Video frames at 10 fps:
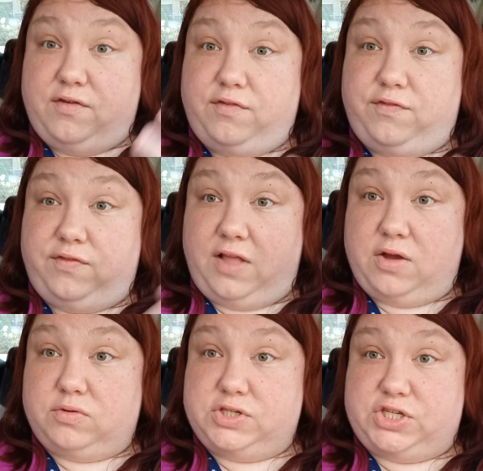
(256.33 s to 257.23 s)

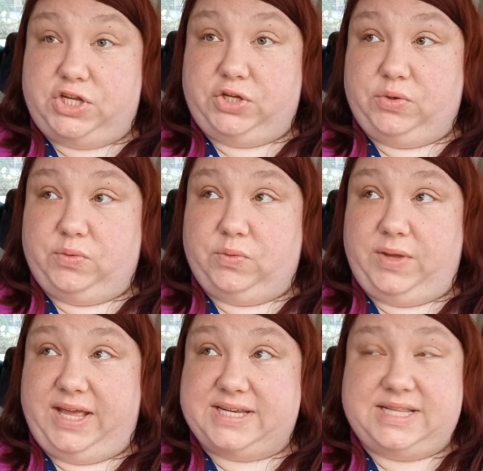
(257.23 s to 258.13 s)
flown to
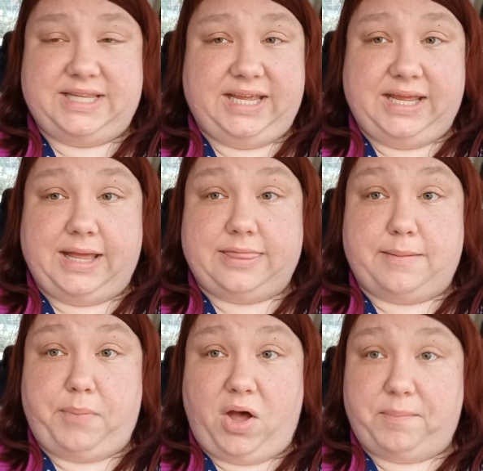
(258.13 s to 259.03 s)
Italy and
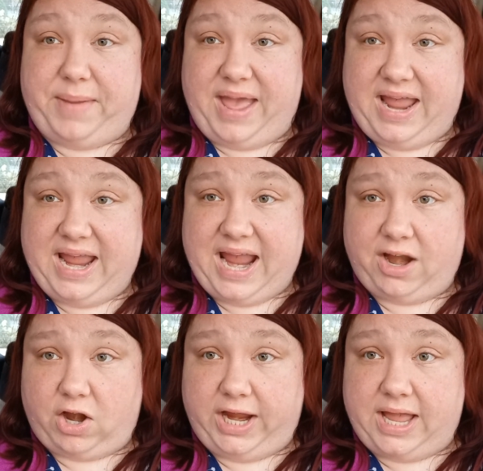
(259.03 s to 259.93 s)
the Pompeii
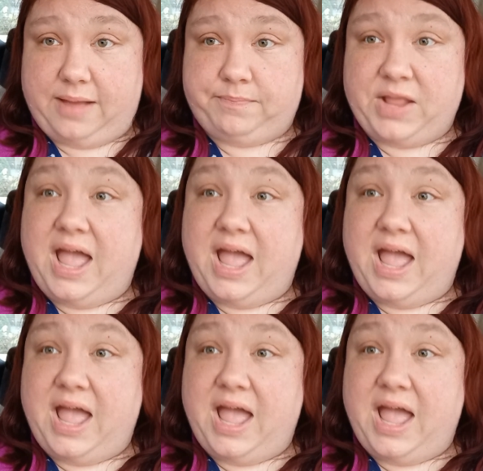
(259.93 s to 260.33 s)
area.